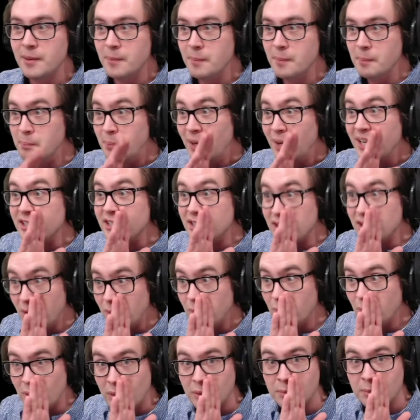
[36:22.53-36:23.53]
but don't
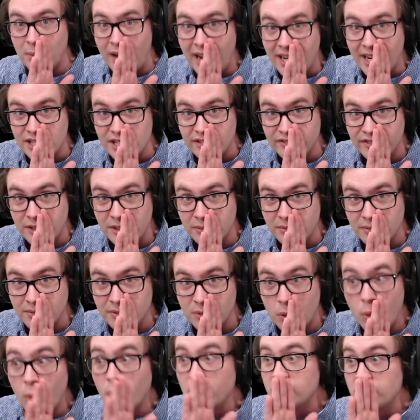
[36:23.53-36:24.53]
work with Braxophone,
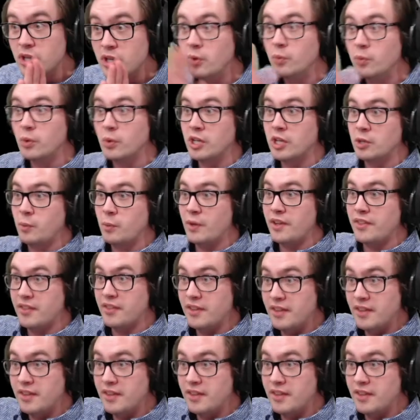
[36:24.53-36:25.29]
or don't work with